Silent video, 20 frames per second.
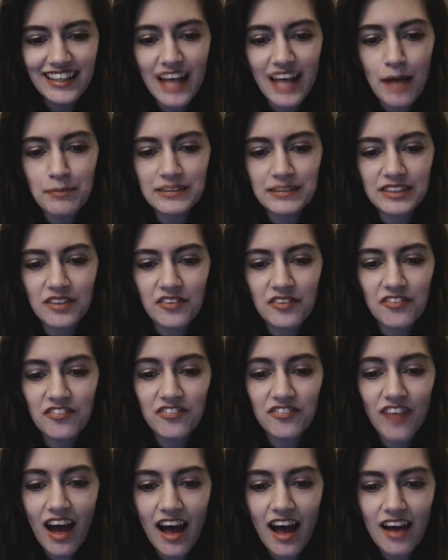Episode
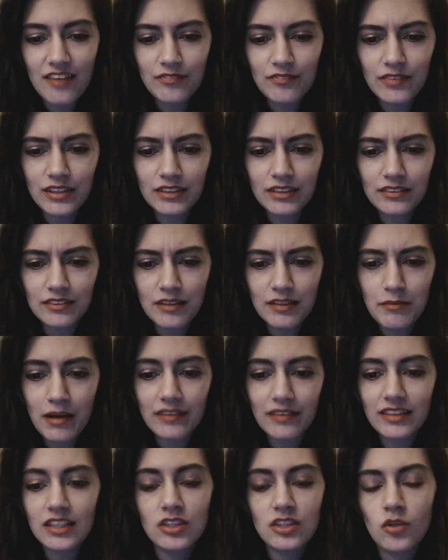5, we learn
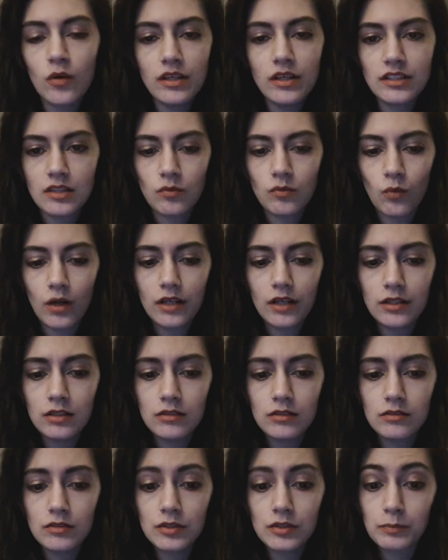about the Anointed One,
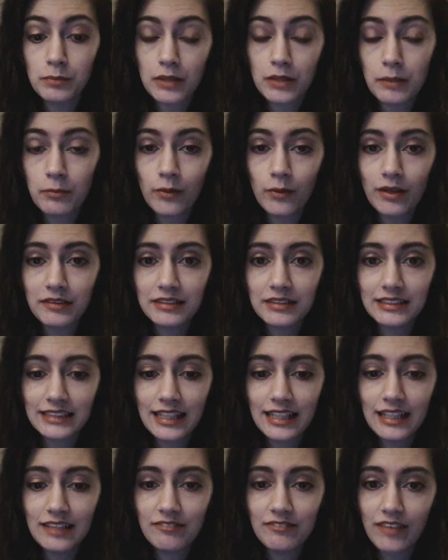who's pretty pointless
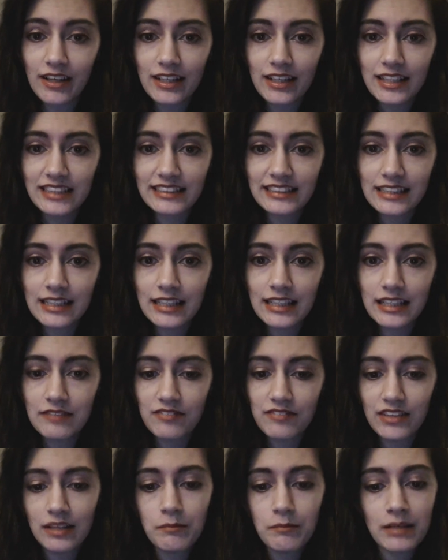and very easily
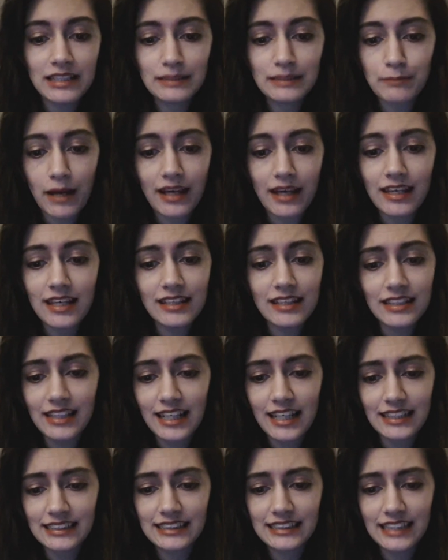defeated by Spike in the
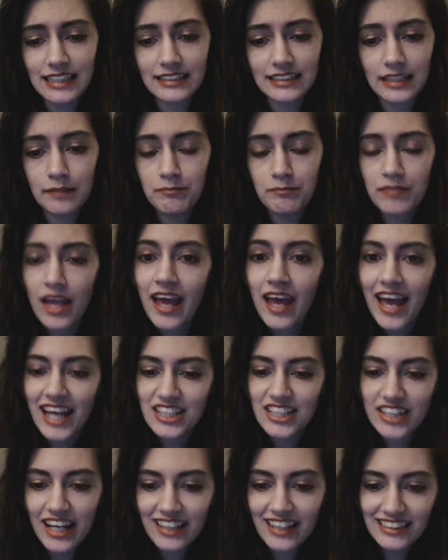next season,
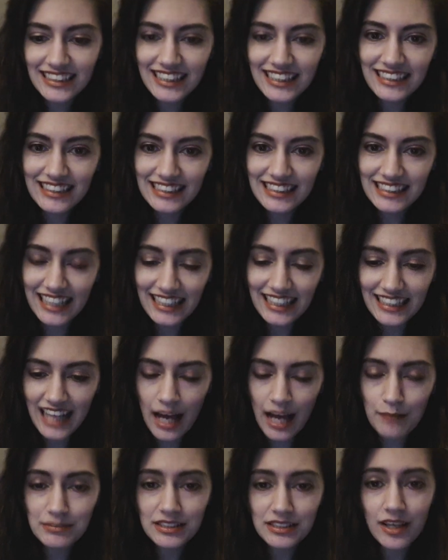and Giles gets
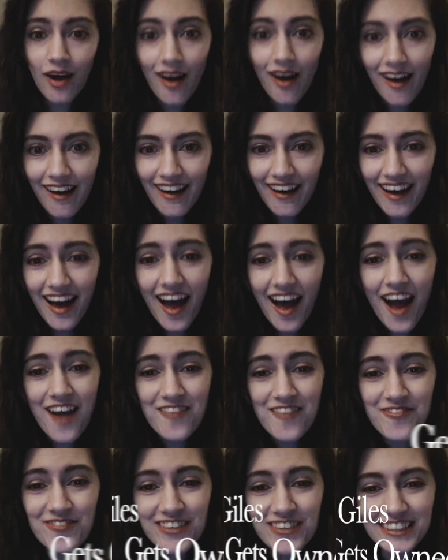kidnapped. Oh,
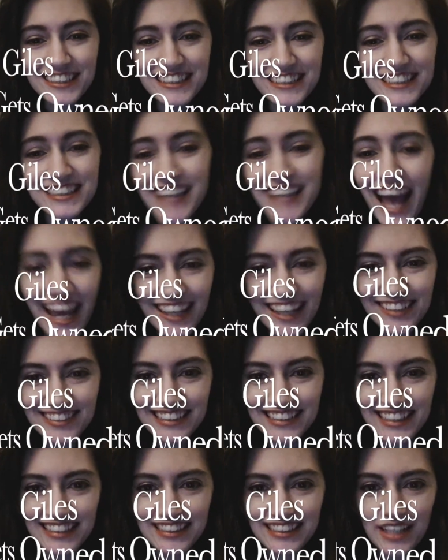our first
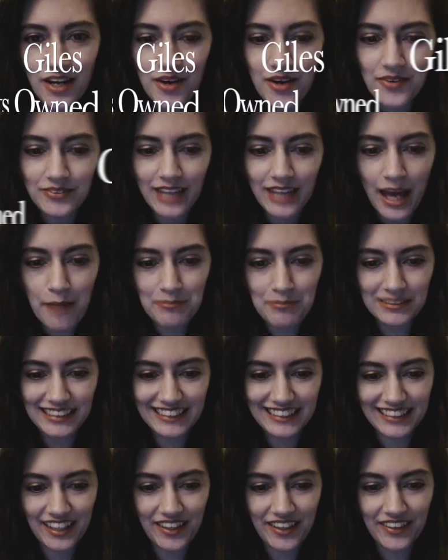Giles Gets Owned
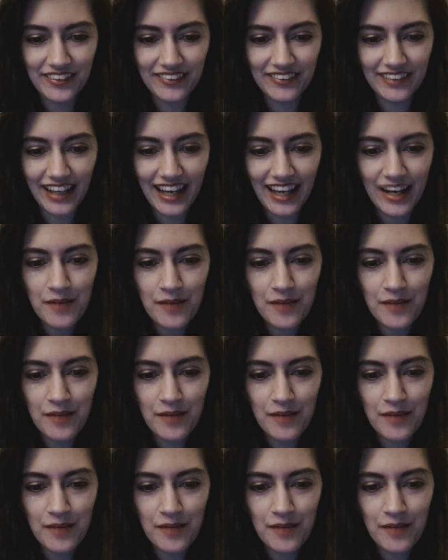episode!